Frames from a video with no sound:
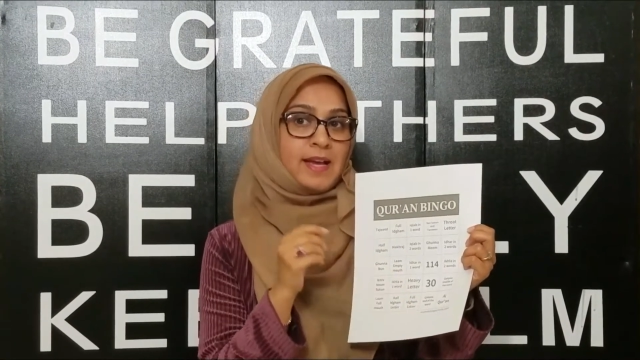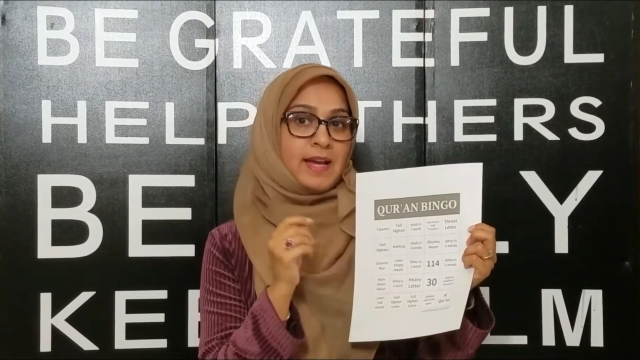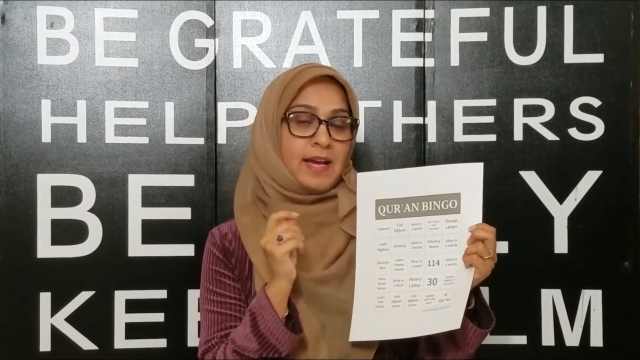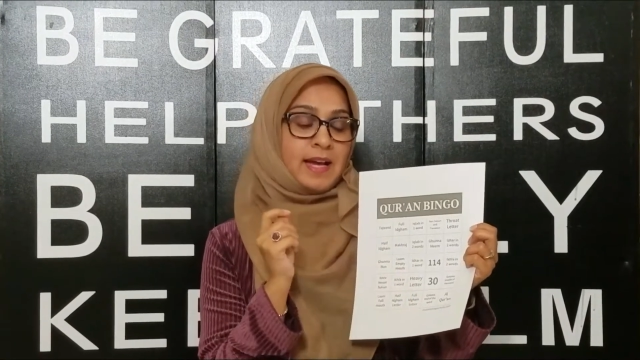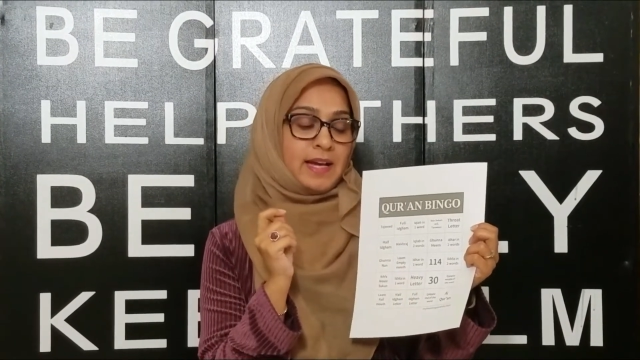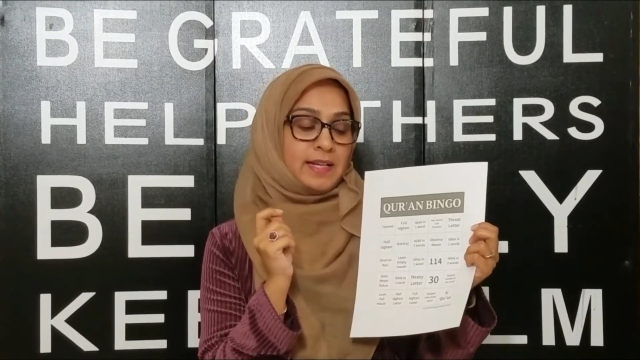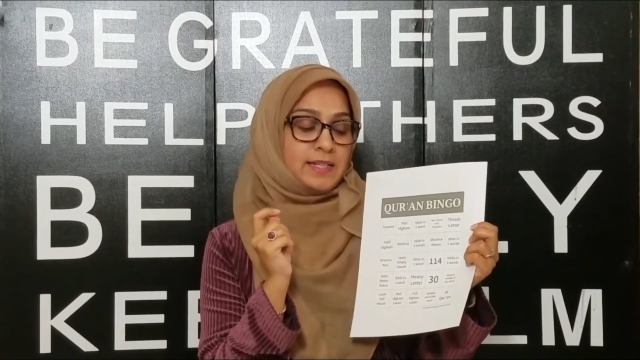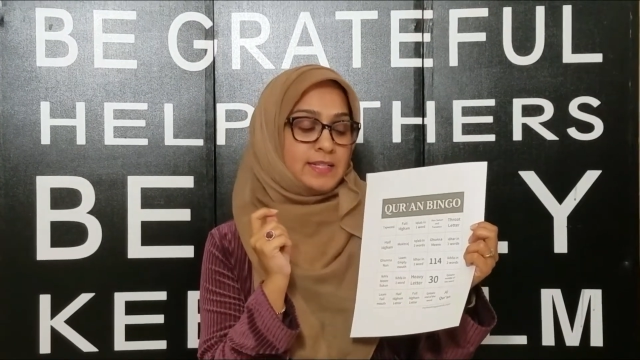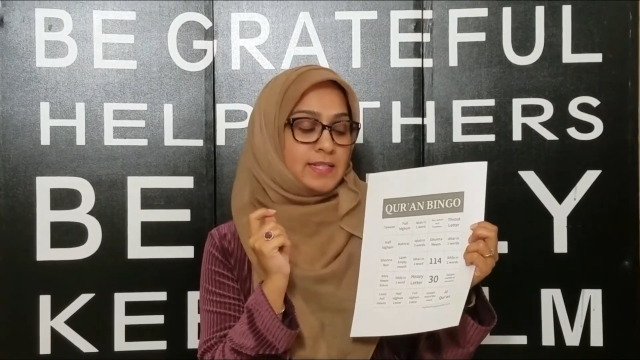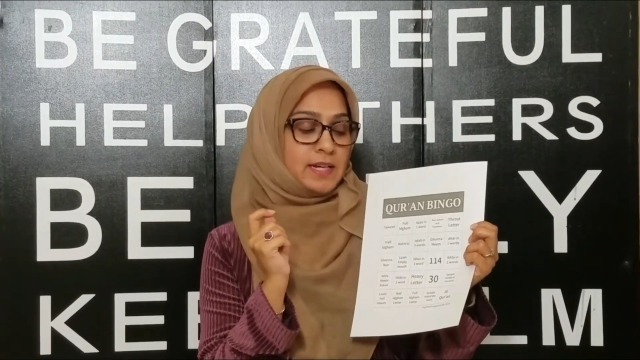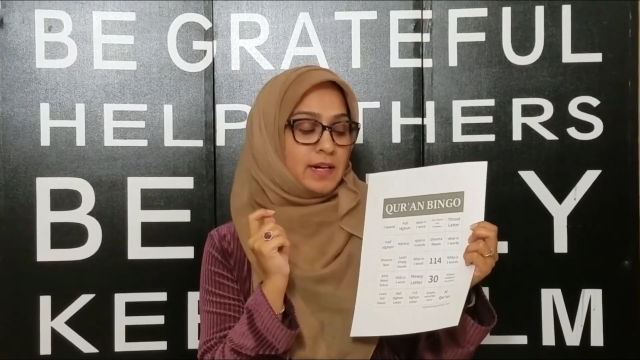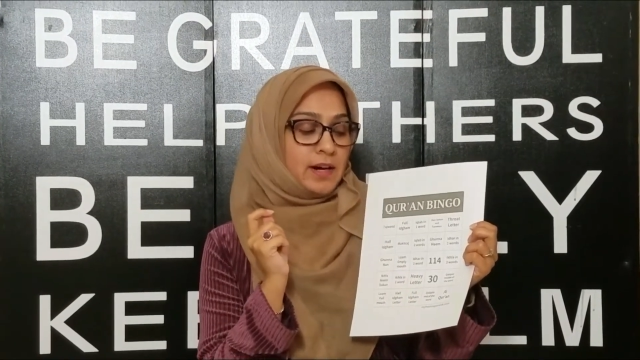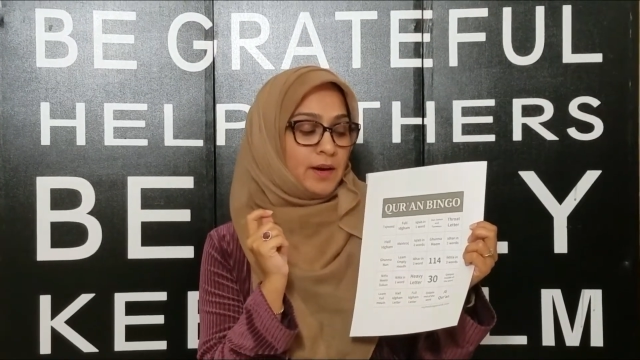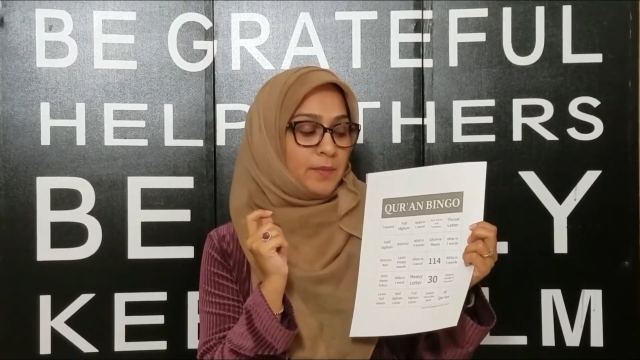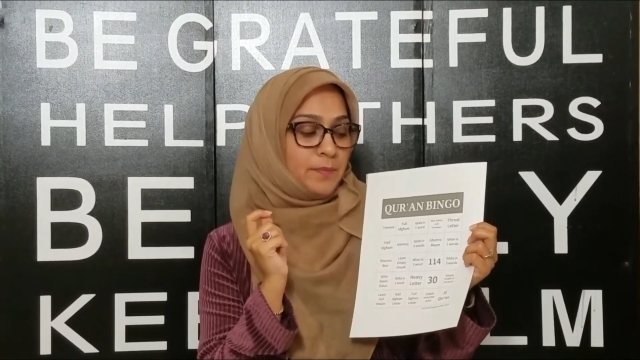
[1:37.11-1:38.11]
and
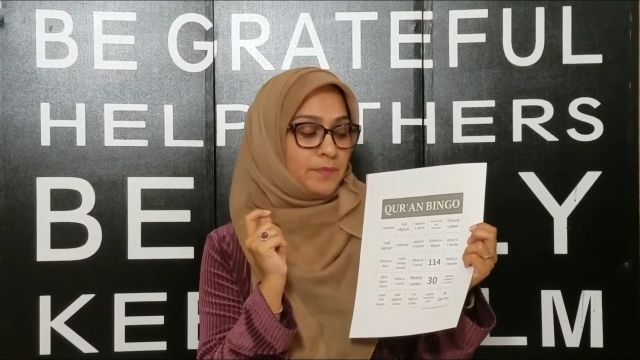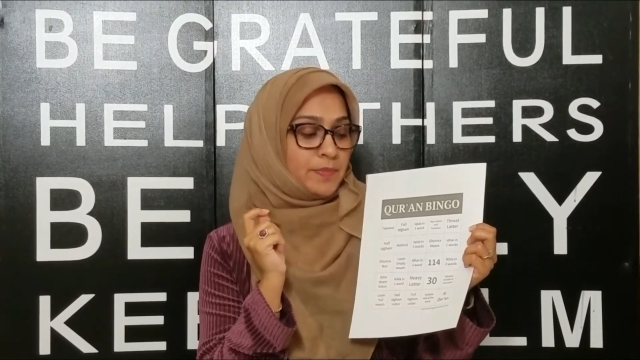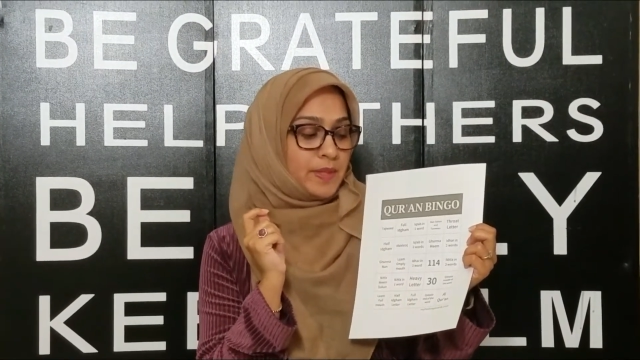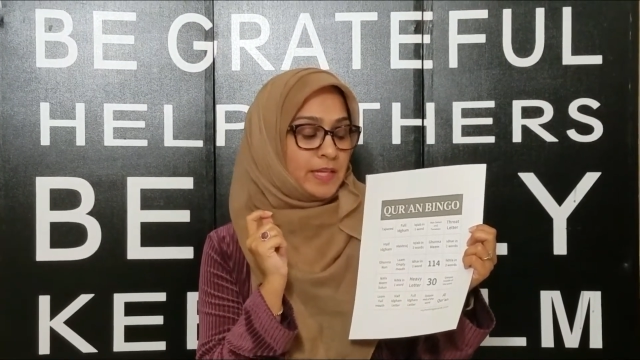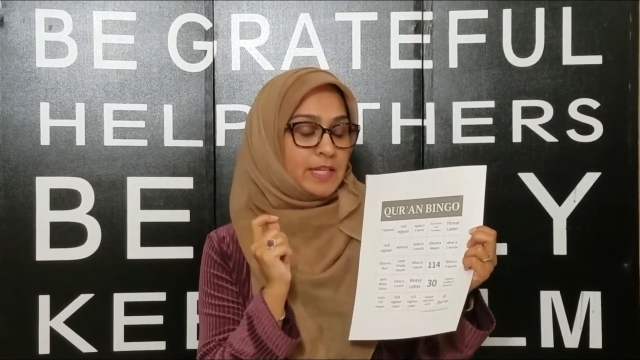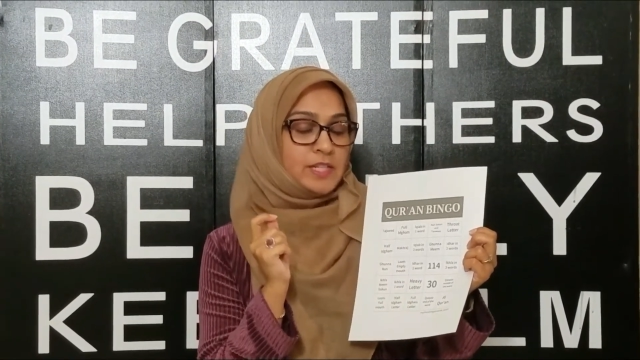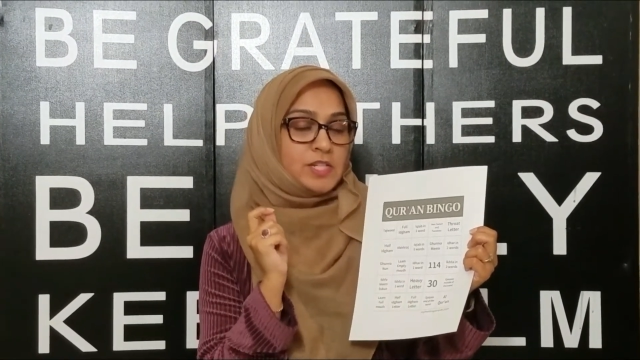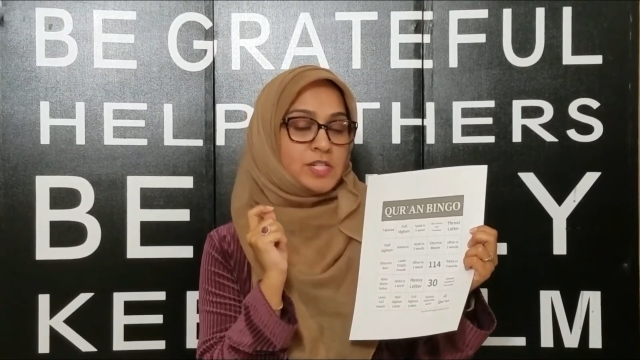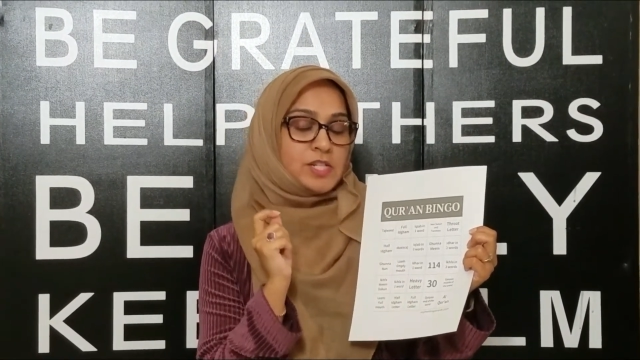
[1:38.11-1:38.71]
each